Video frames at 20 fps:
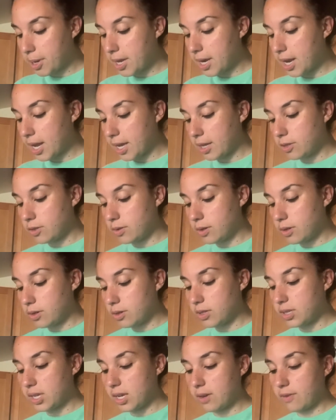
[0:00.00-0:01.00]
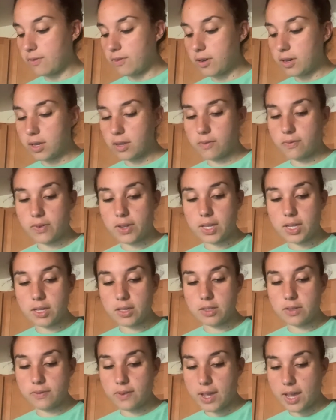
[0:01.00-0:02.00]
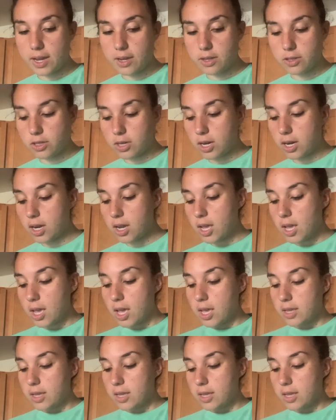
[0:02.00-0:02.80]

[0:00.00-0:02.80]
But I do understand for a convenience factor,